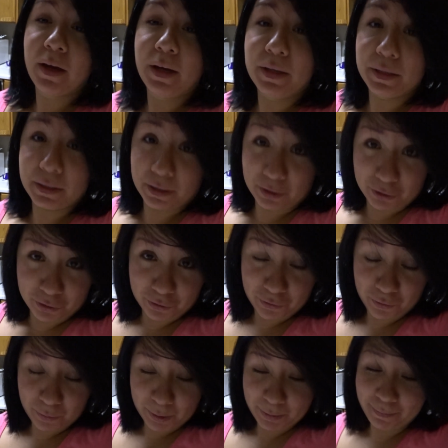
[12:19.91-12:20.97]
that's gonna do it
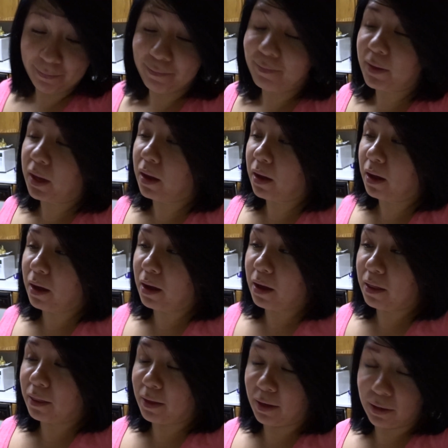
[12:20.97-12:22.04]
for me.
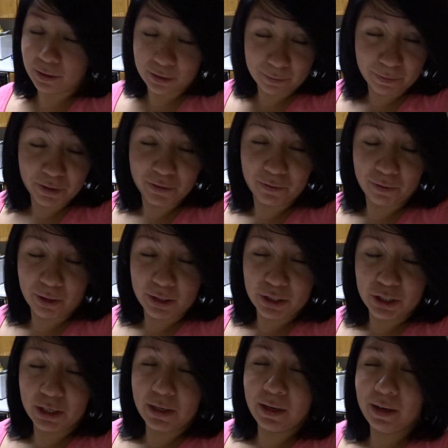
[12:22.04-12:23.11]
Thank you so much for
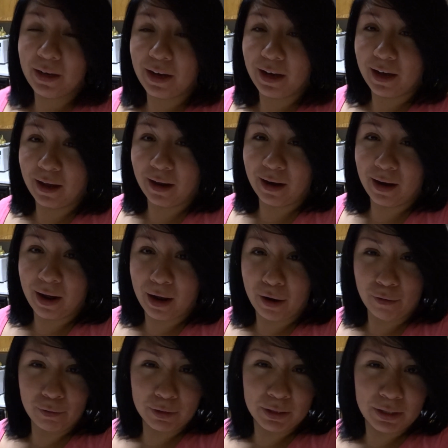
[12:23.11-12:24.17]
watching, and I
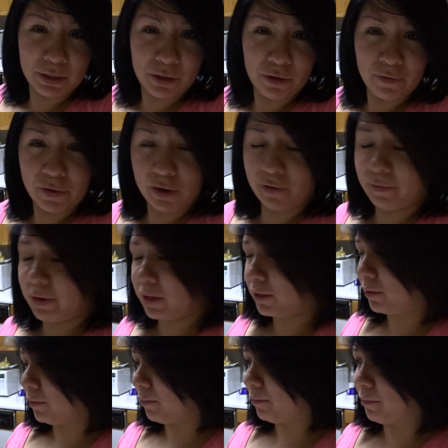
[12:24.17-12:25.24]
will see you very, very
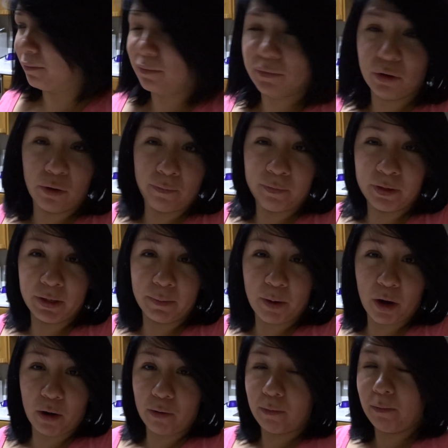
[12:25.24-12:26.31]
soon. Hopefully
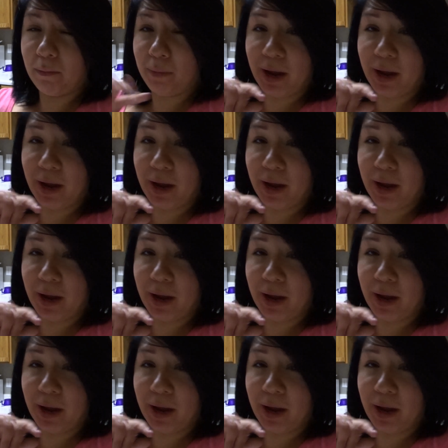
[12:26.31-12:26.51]
tomorrow.